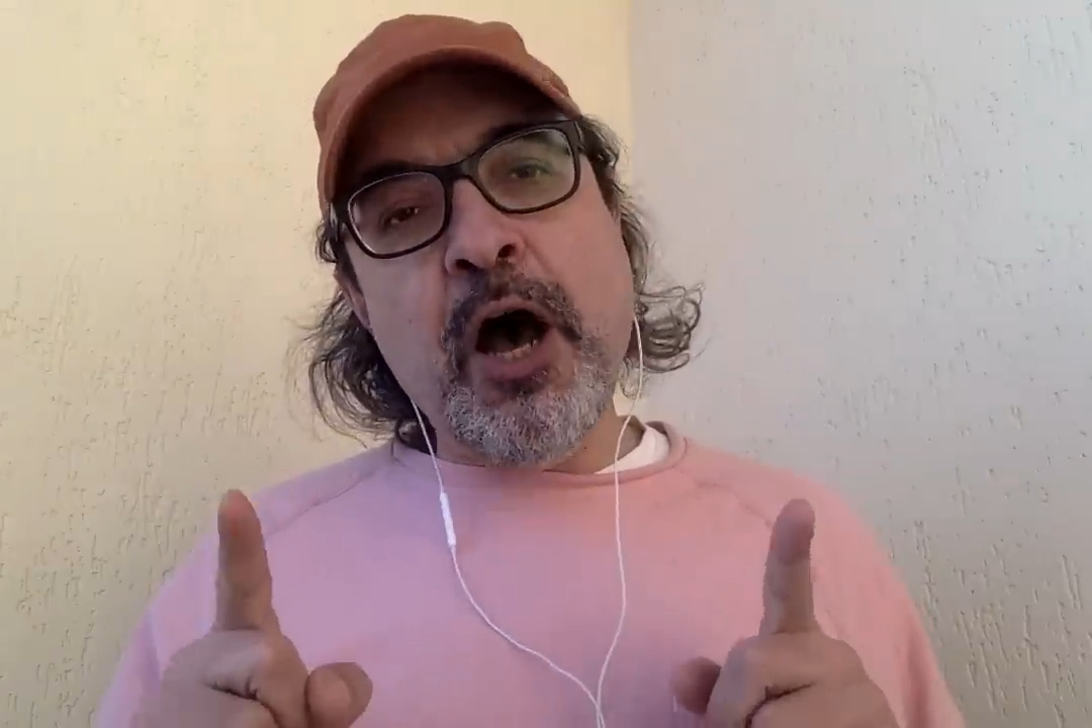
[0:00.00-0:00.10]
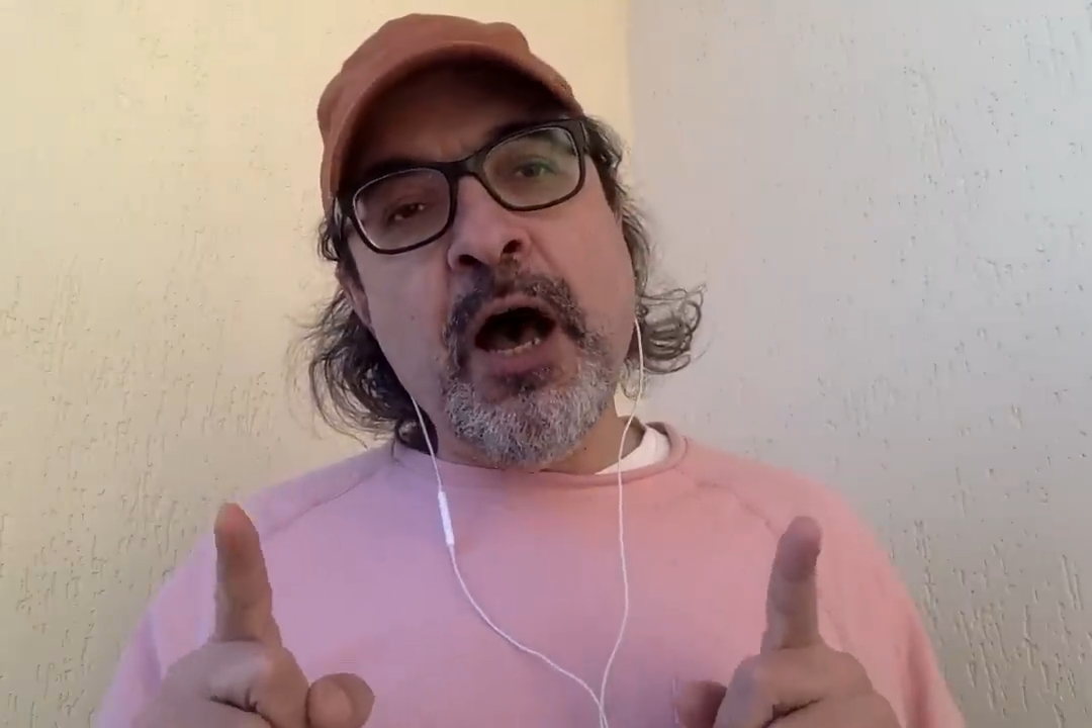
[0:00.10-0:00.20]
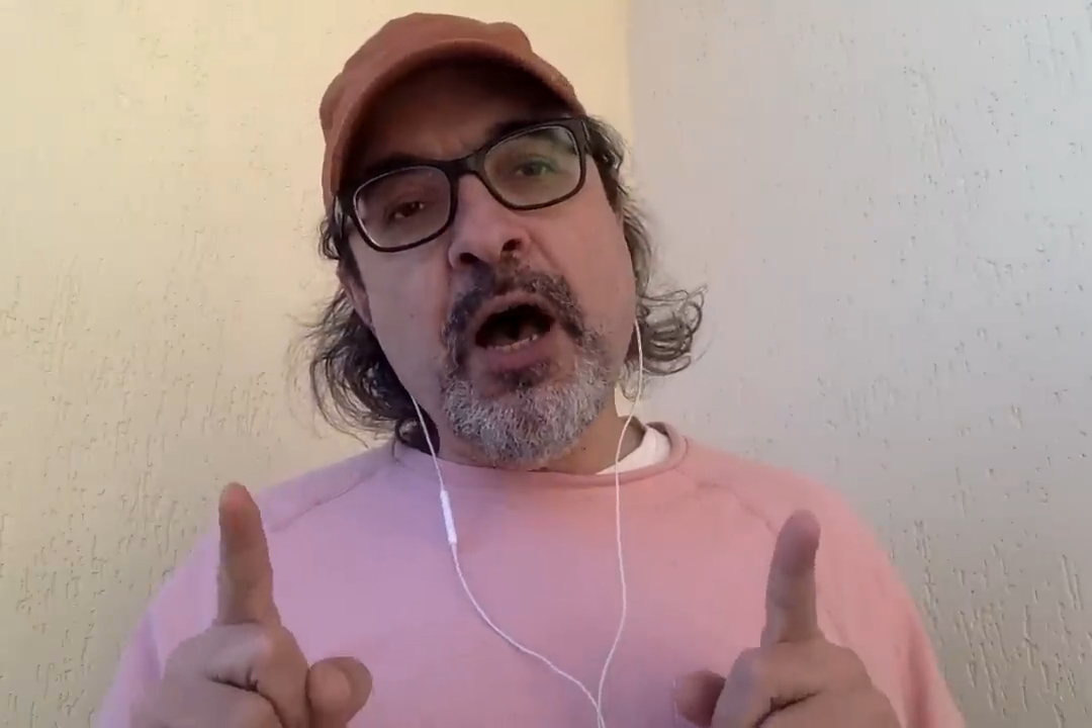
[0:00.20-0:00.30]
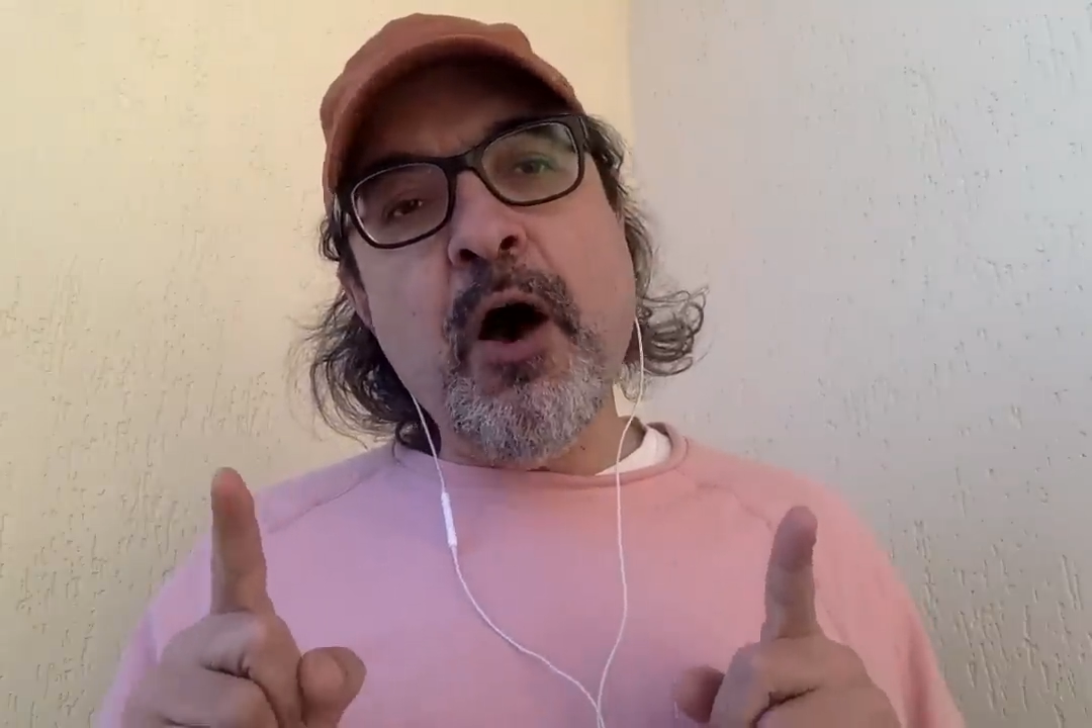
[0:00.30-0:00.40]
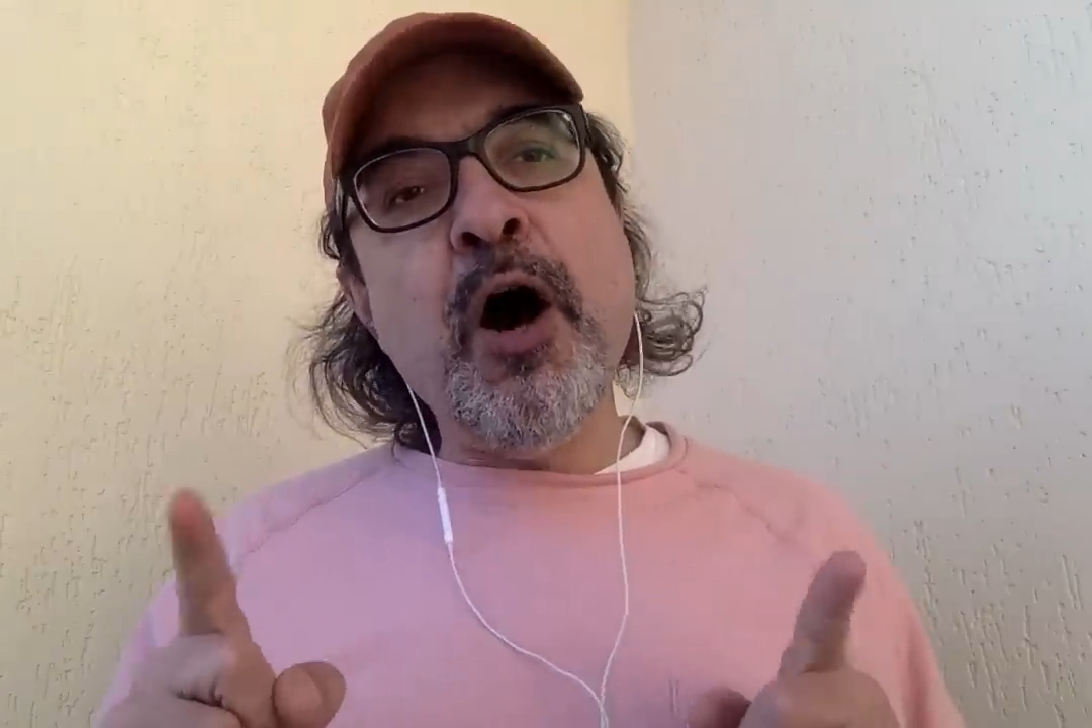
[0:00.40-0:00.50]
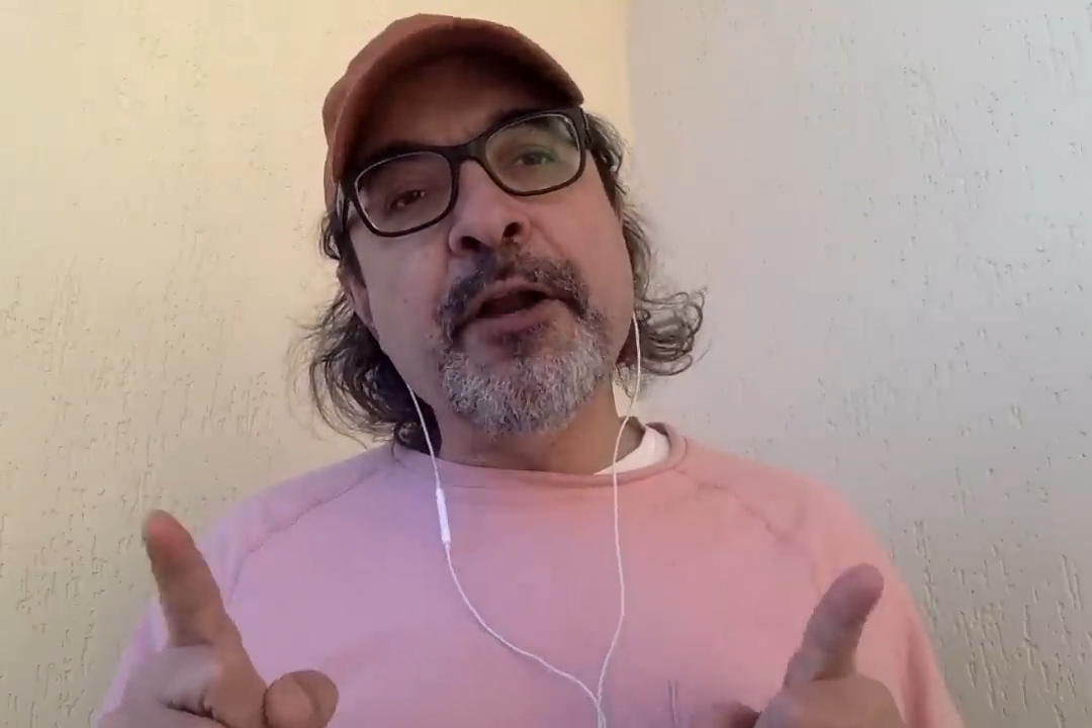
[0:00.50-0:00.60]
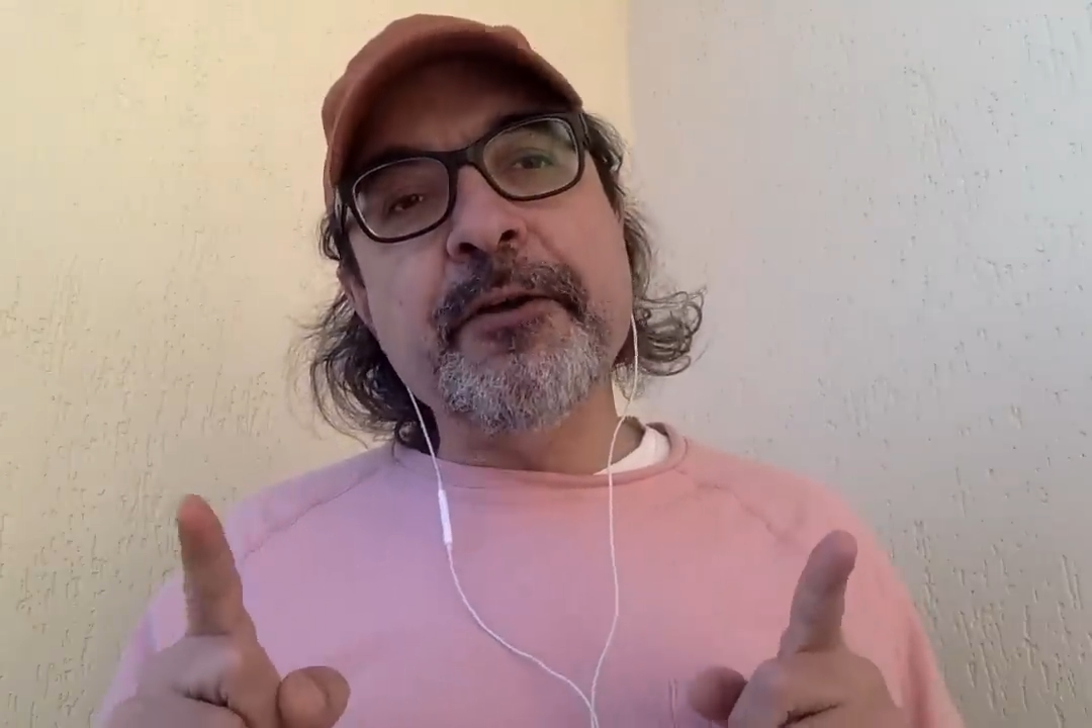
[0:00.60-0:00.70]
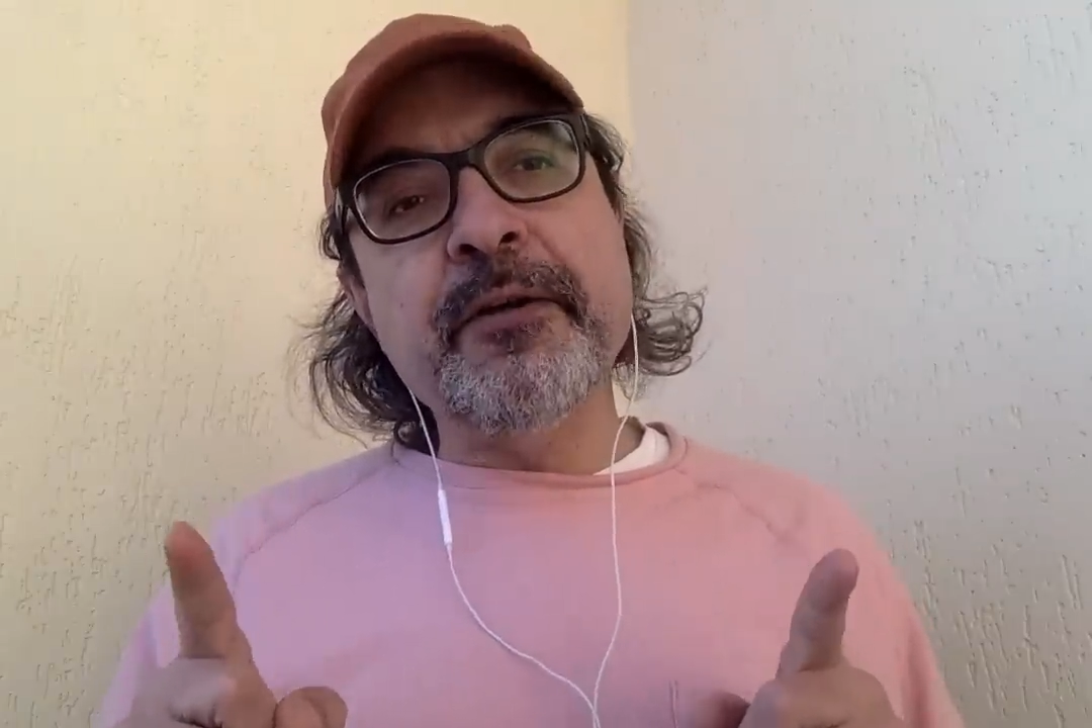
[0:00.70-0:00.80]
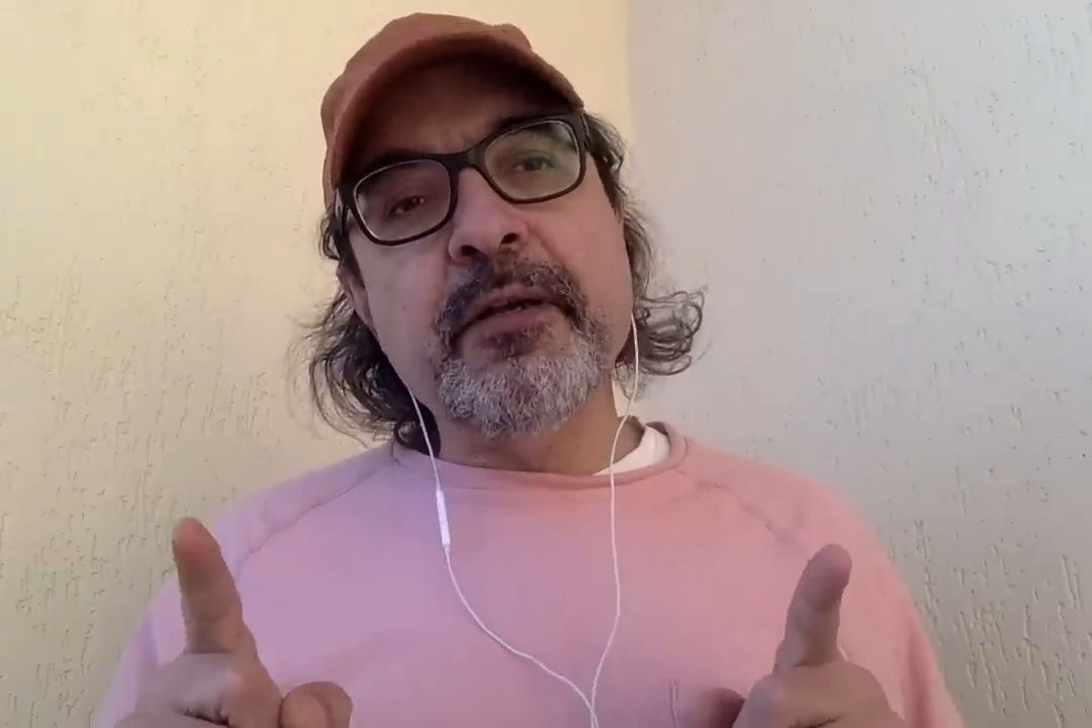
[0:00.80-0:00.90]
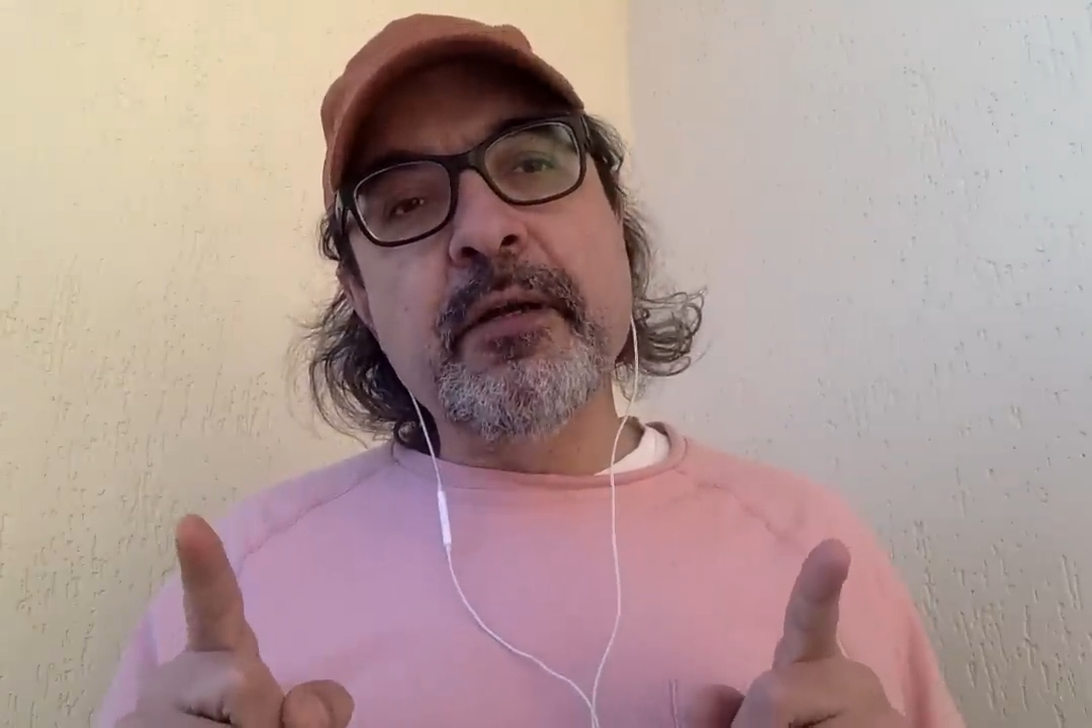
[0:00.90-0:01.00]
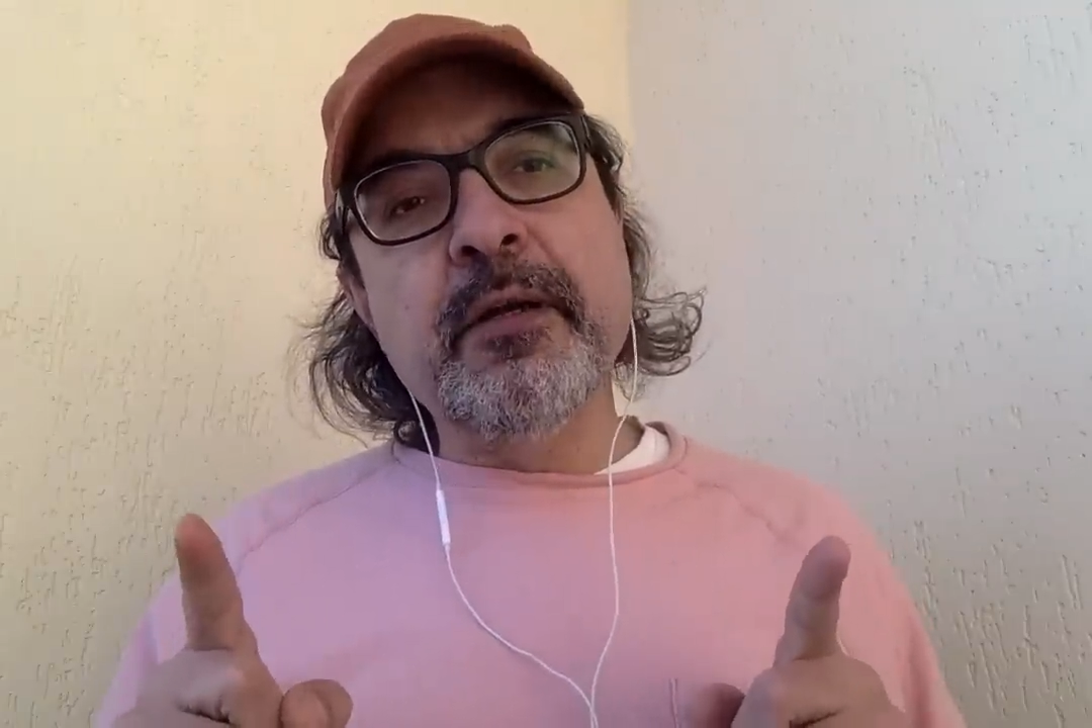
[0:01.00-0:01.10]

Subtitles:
honored?